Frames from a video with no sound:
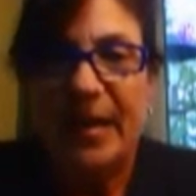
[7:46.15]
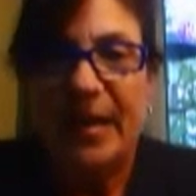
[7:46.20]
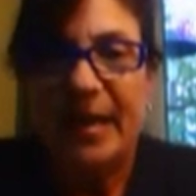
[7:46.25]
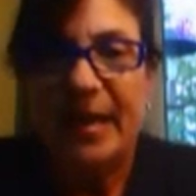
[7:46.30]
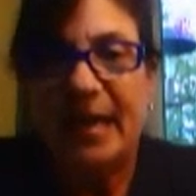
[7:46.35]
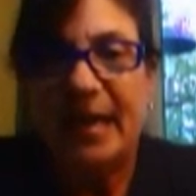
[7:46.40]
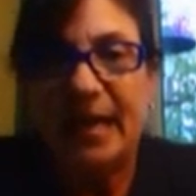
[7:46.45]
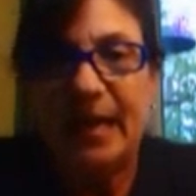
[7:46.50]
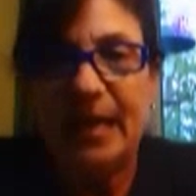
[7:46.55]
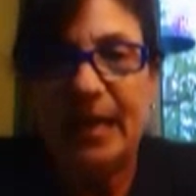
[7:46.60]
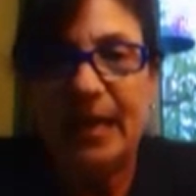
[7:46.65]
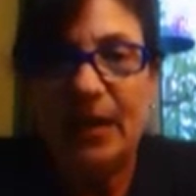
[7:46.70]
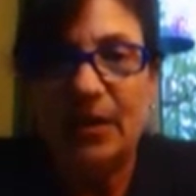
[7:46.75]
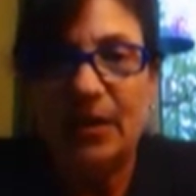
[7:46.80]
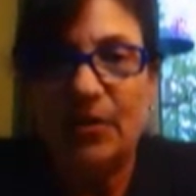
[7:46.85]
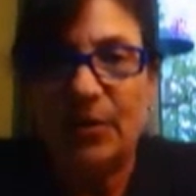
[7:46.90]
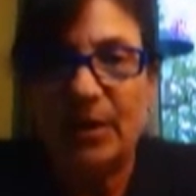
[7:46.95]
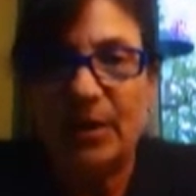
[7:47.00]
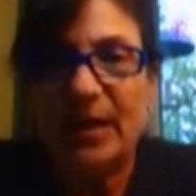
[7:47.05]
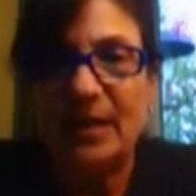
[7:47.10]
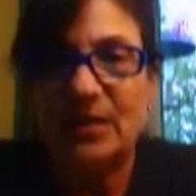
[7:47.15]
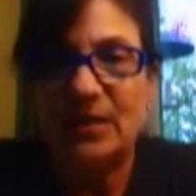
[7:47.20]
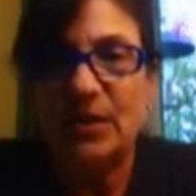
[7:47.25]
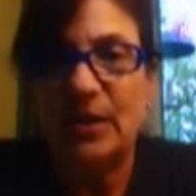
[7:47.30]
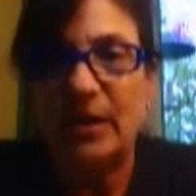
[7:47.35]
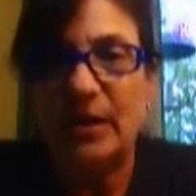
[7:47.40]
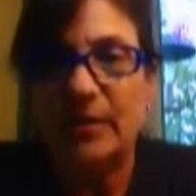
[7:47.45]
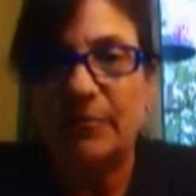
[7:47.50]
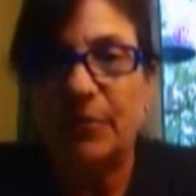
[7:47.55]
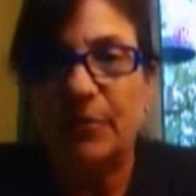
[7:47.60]
He agreed to
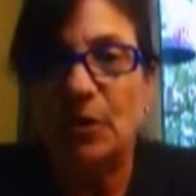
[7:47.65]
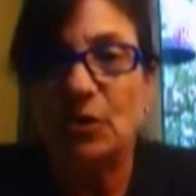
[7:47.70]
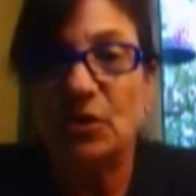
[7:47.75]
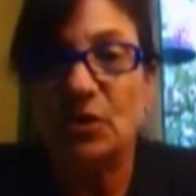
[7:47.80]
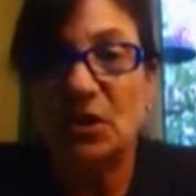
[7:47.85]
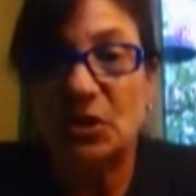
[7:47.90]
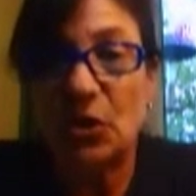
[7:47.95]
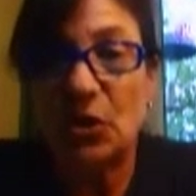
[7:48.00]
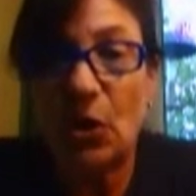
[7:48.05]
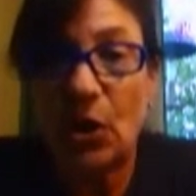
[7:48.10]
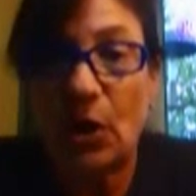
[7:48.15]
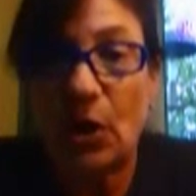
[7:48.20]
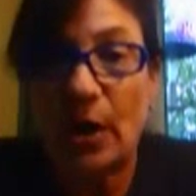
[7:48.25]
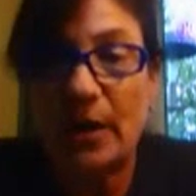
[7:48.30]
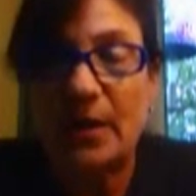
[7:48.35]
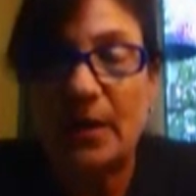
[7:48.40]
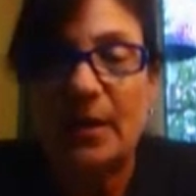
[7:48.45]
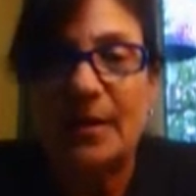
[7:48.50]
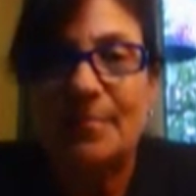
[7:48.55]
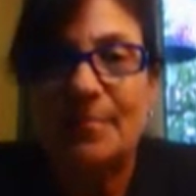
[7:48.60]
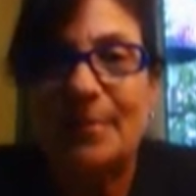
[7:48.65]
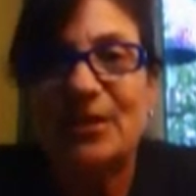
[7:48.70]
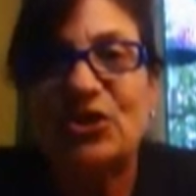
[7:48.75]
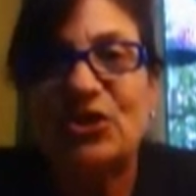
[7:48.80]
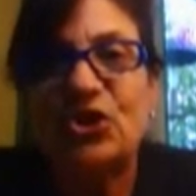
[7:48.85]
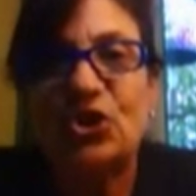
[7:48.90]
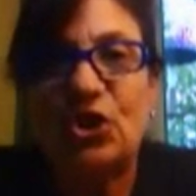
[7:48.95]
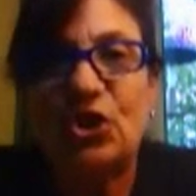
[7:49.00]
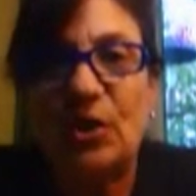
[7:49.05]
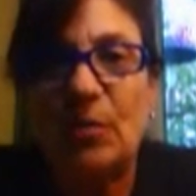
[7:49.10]
give her stock, but
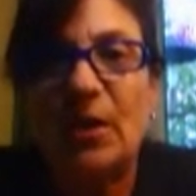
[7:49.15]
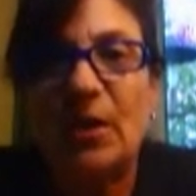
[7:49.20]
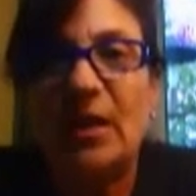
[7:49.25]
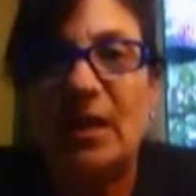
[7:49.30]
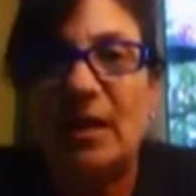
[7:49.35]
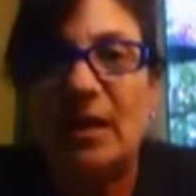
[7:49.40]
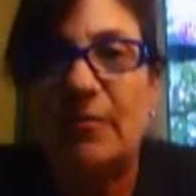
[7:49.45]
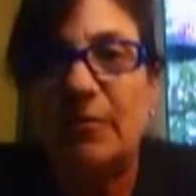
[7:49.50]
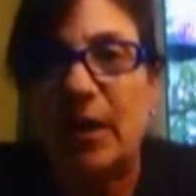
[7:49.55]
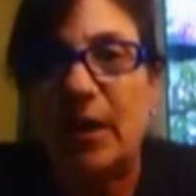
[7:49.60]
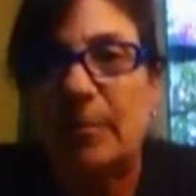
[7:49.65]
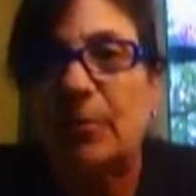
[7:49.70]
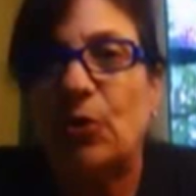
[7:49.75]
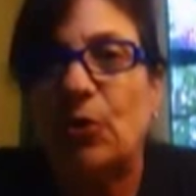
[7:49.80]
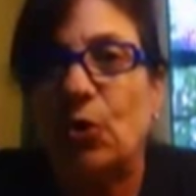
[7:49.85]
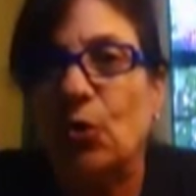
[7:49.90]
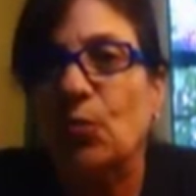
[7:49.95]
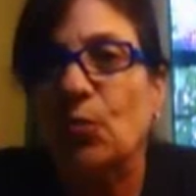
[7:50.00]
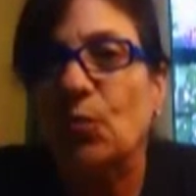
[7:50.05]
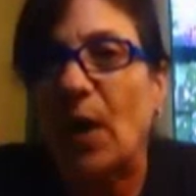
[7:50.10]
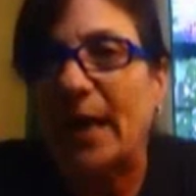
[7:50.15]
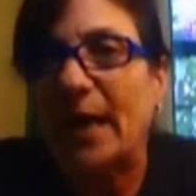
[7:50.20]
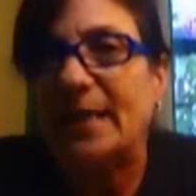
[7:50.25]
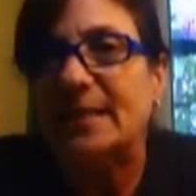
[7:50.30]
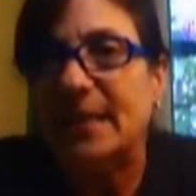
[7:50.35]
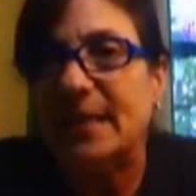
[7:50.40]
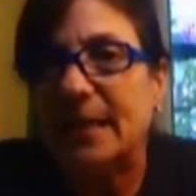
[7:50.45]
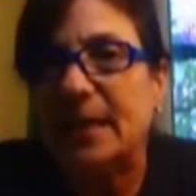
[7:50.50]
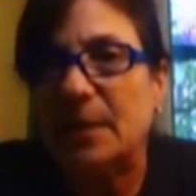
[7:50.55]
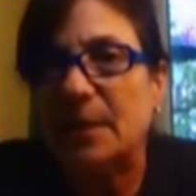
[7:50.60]
she would give up her
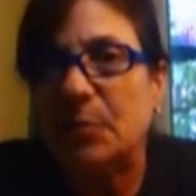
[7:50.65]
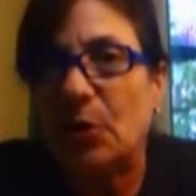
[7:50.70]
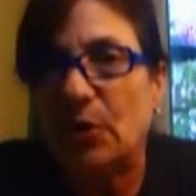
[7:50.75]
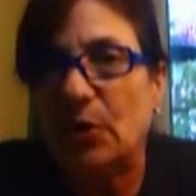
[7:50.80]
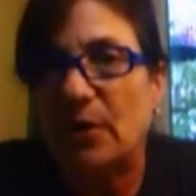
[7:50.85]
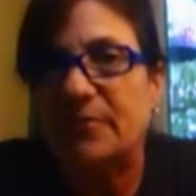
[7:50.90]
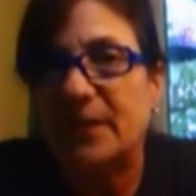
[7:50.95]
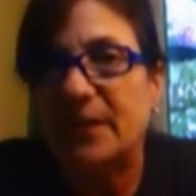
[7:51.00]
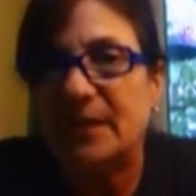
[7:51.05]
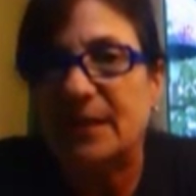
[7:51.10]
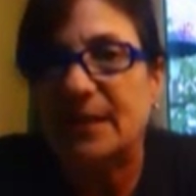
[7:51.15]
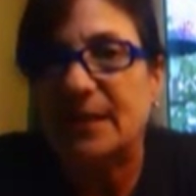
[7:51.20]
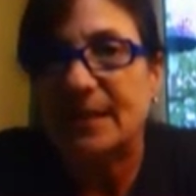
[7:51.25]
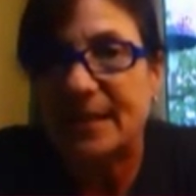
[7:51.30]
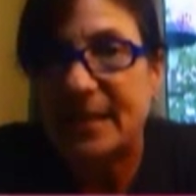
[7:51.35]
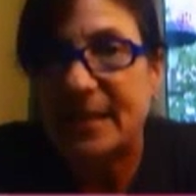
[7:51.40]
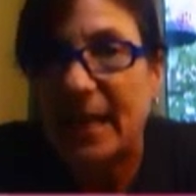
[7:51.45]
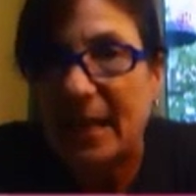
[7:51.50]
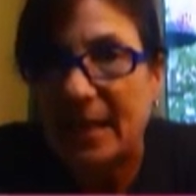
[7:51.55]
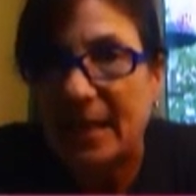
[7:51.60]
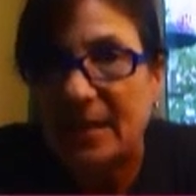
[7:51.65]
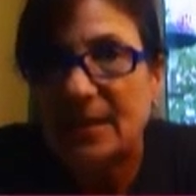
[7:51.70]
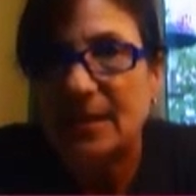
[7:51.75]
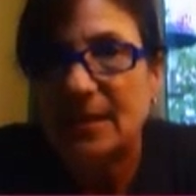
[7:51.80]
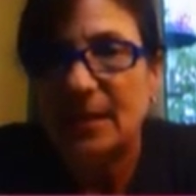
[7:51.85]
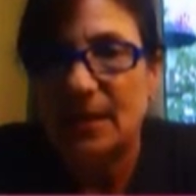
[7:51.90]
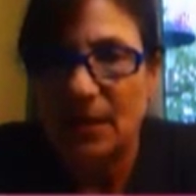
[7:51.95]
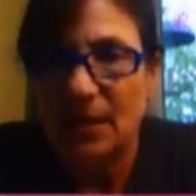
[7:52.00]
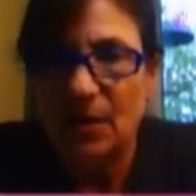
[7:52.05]
right to any part of his estate.